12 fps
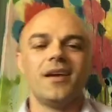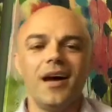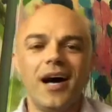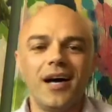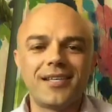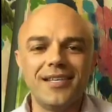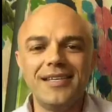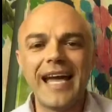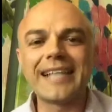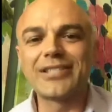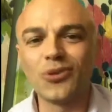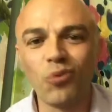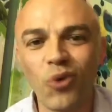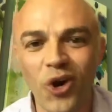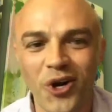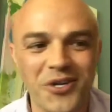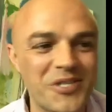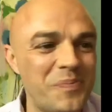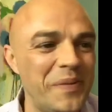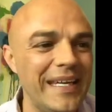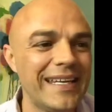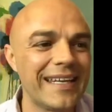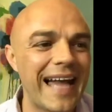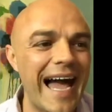uh, connected words.
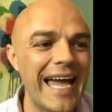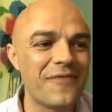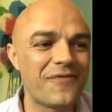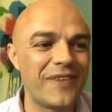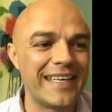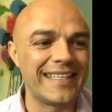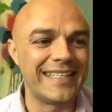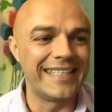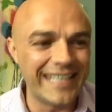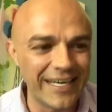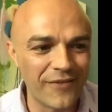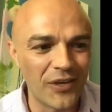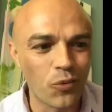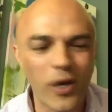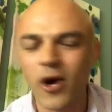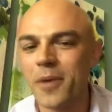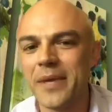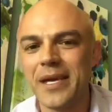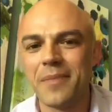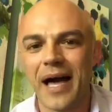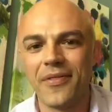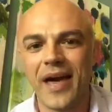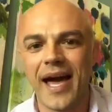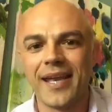Be life giving. What do I mean
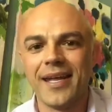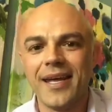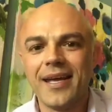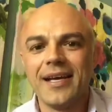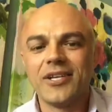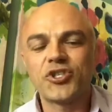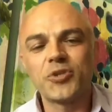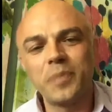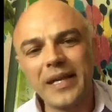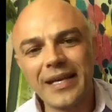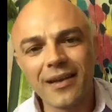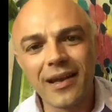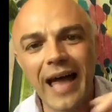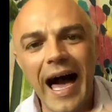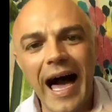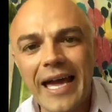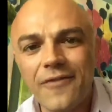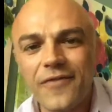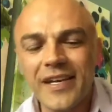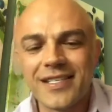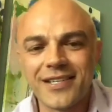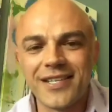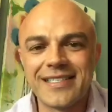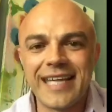by that? Speak life
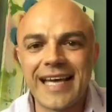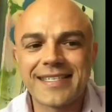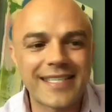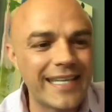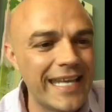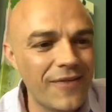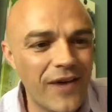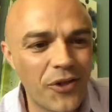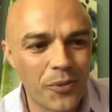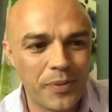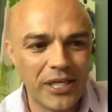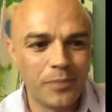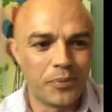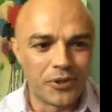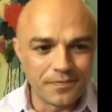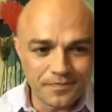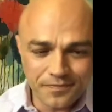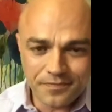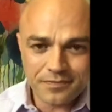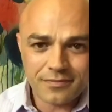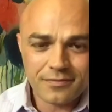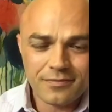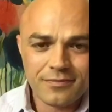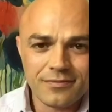into the destiny of other people.
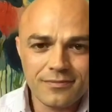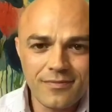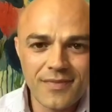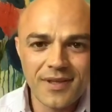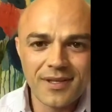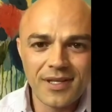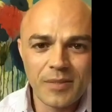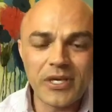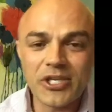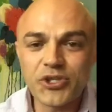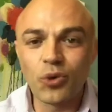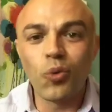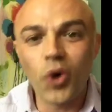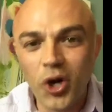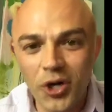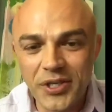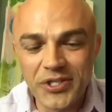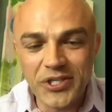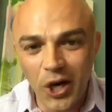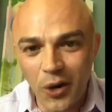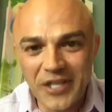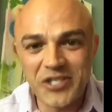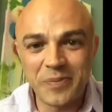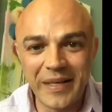Because the world is
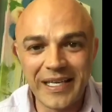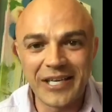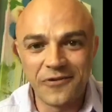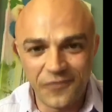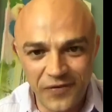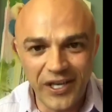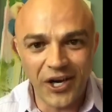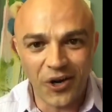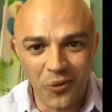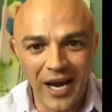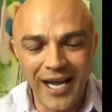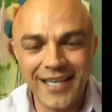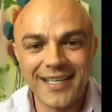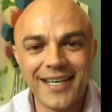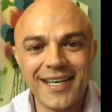always speaking fear, right?